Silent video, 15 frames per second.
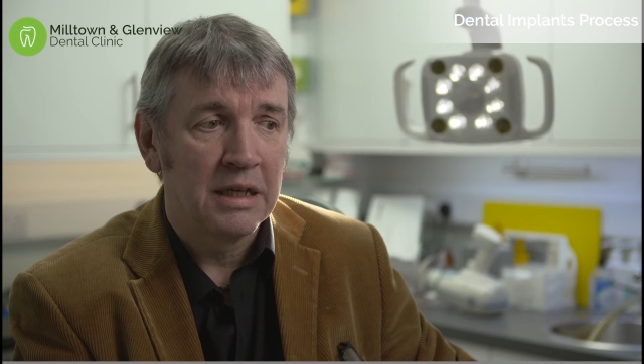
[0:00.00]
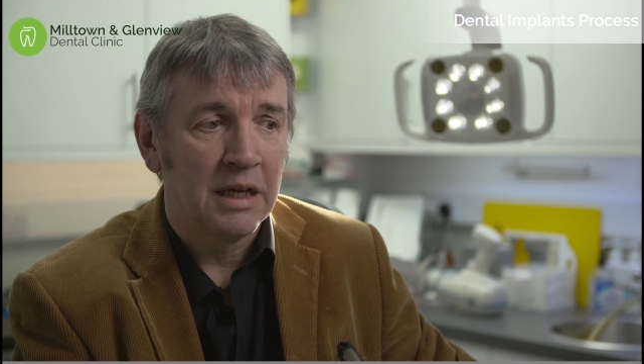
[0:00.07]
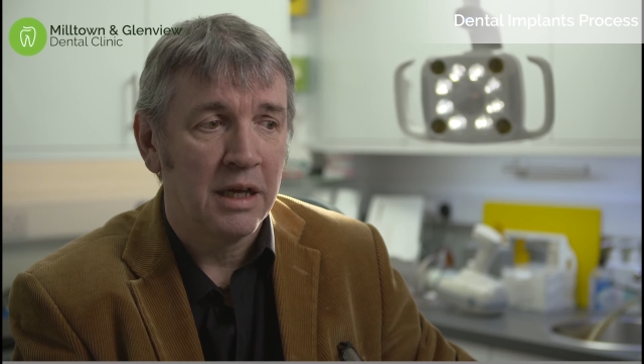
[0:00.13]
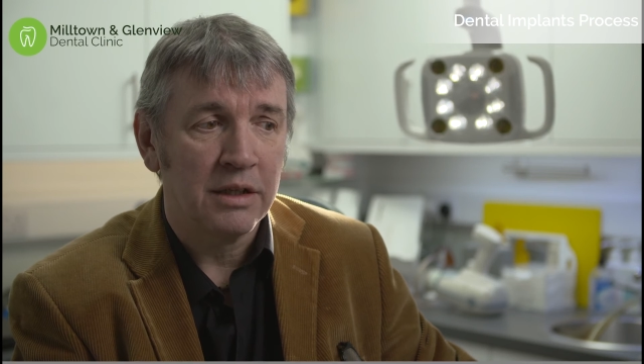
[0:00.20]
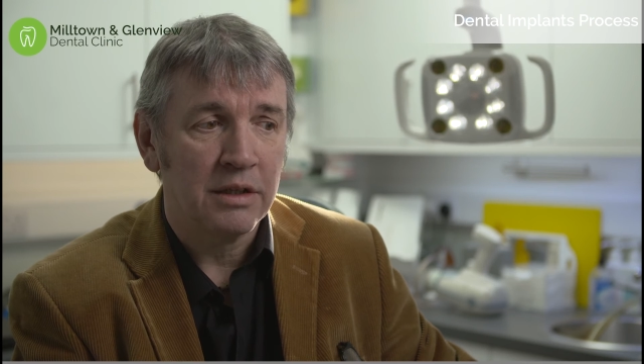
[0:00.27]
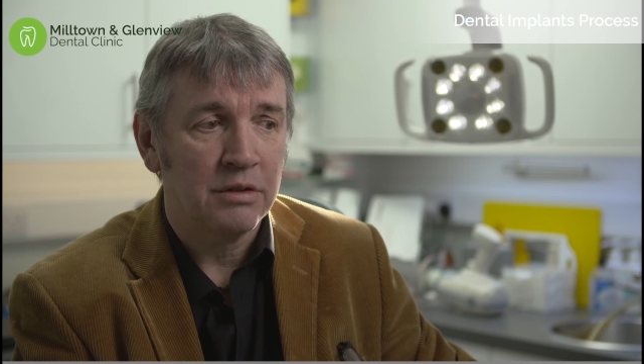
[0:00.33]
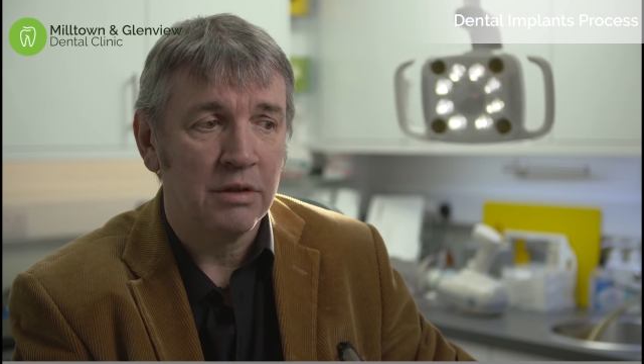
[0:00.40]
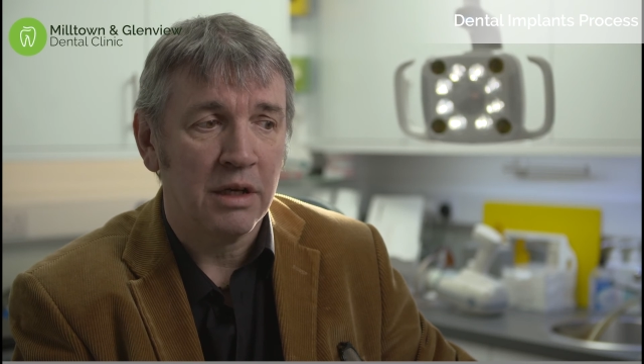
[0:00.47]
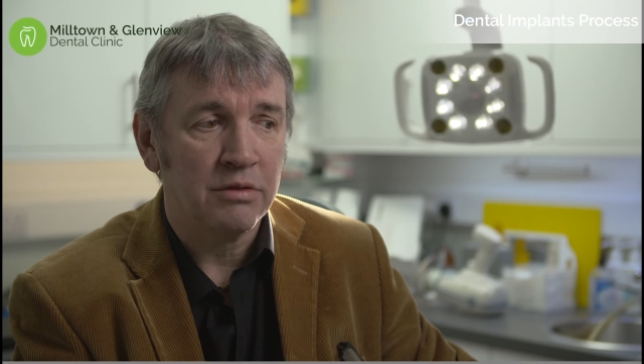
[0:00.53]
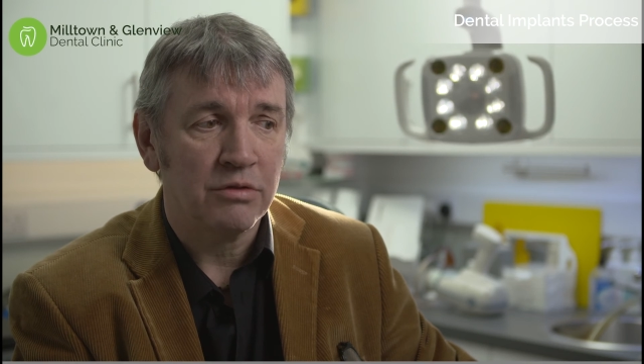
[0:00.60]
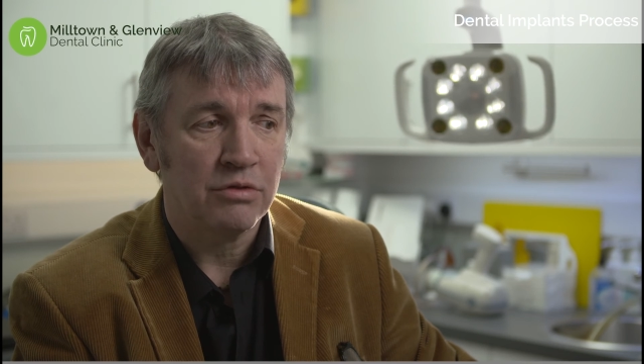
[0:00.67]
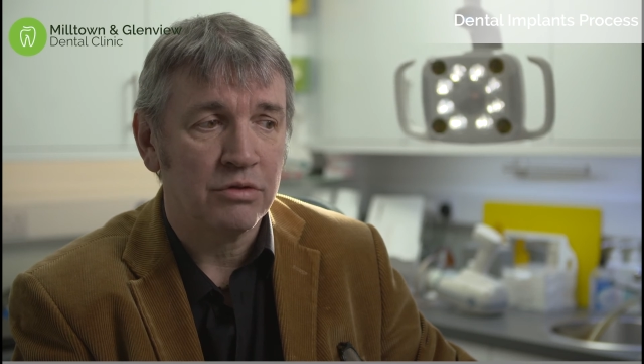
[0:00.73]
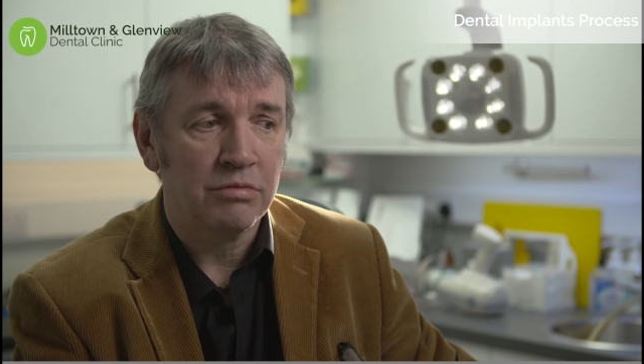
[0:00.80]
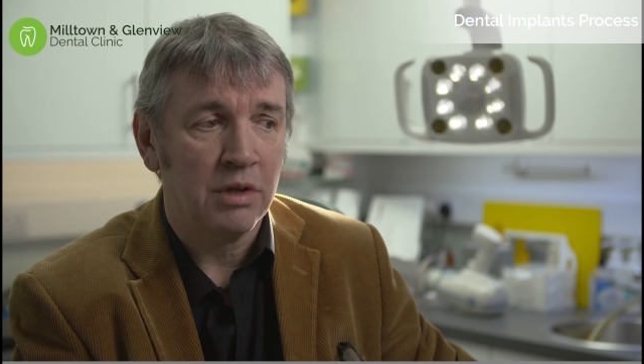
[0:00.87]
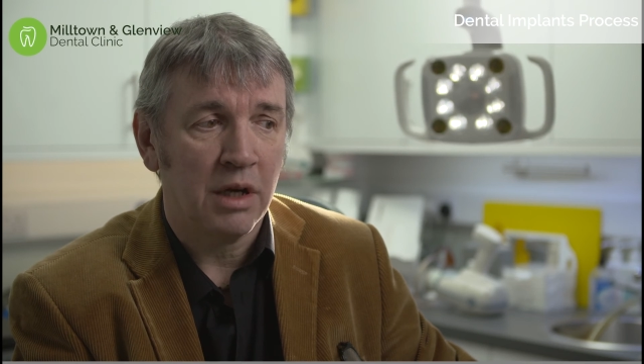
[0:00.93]

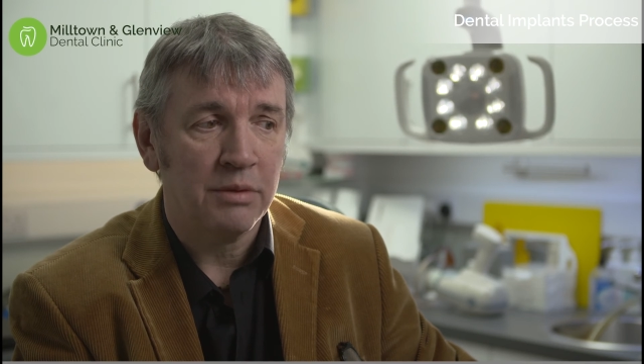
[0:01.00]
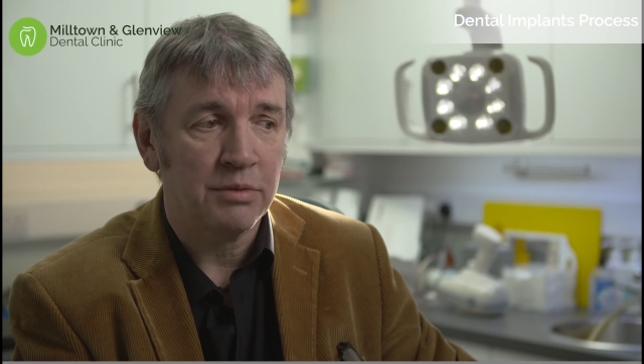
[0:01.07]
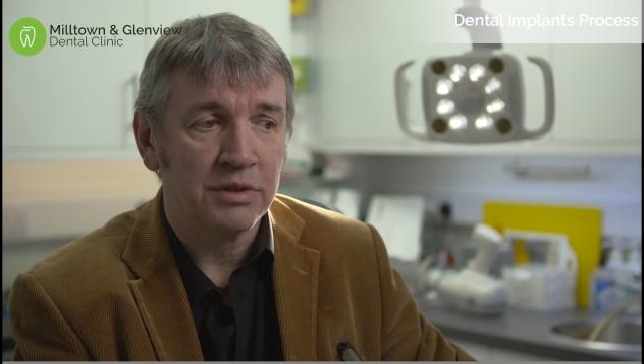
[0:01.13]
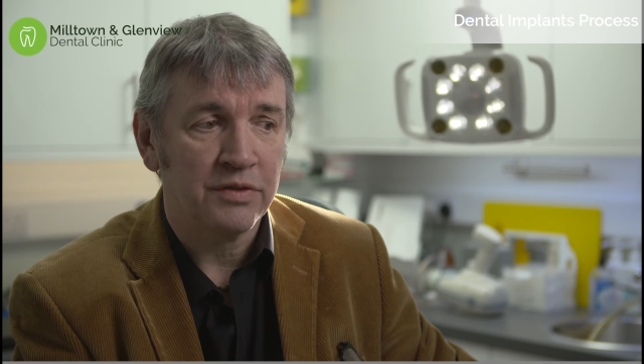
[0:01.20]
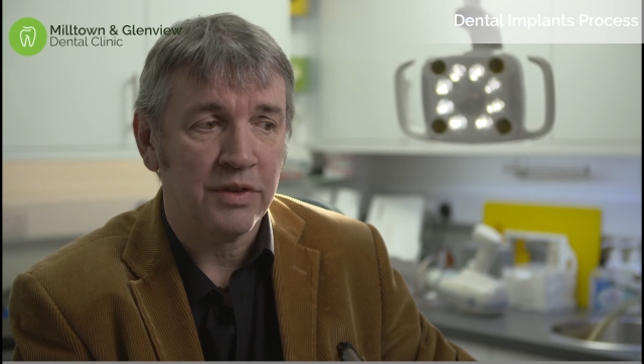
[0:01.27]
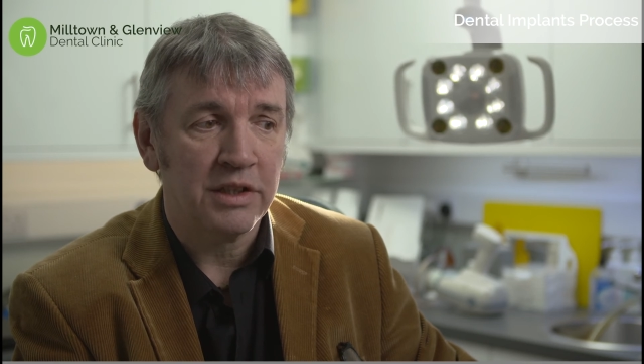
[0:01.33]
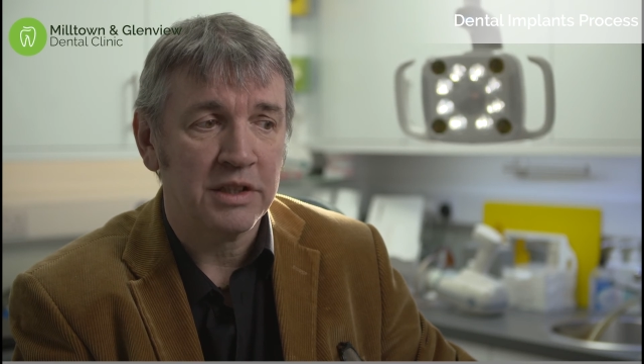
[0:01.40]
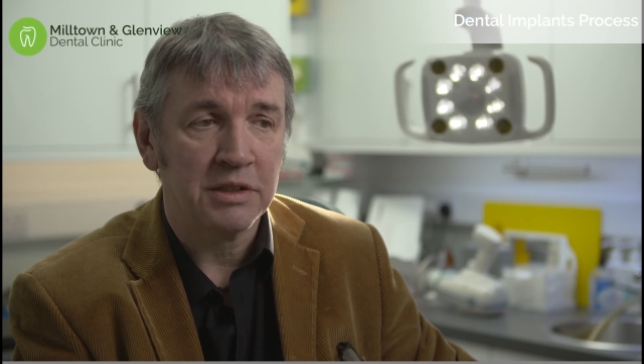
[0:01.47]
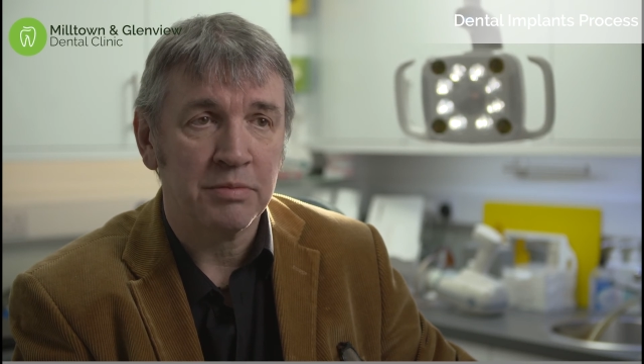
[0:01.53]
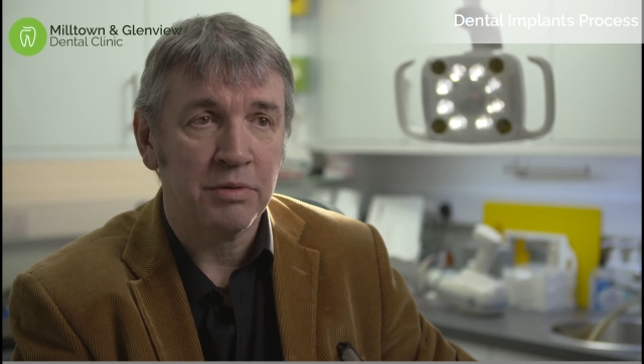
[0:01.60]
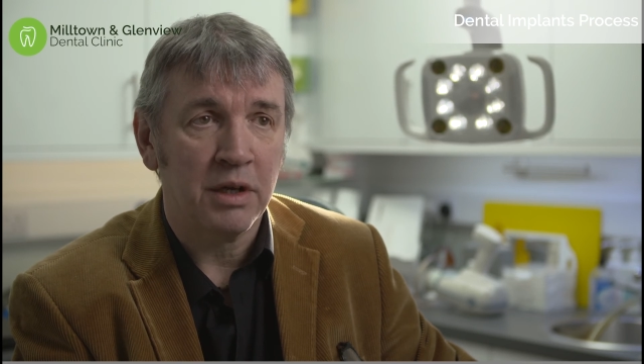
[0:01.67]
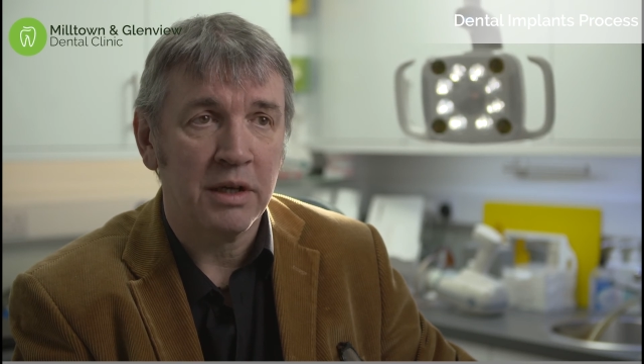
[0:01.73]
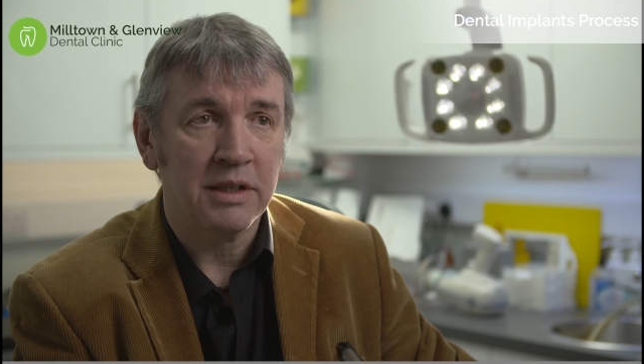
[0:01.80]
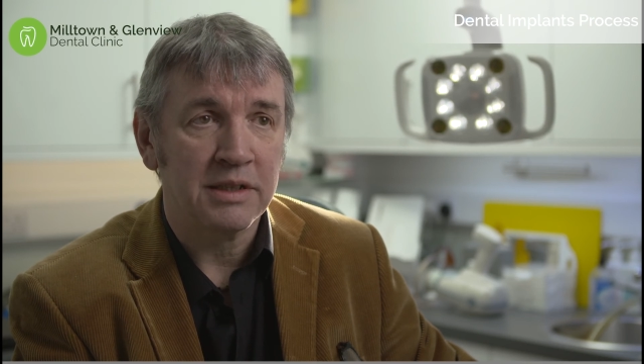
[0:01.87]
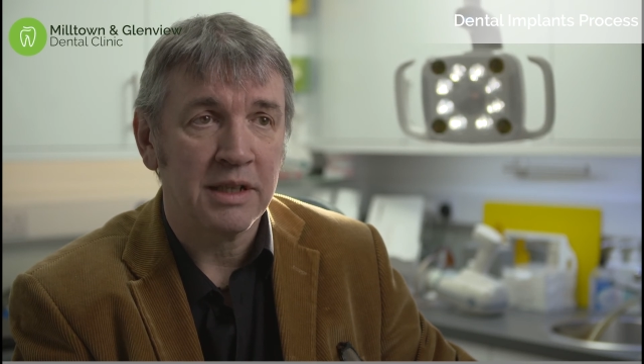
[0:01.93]
I was very
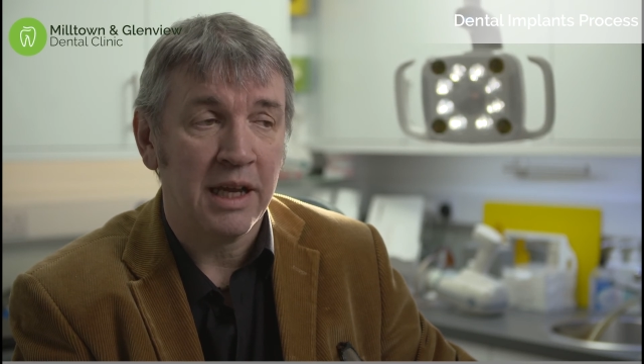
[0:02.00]
surprised,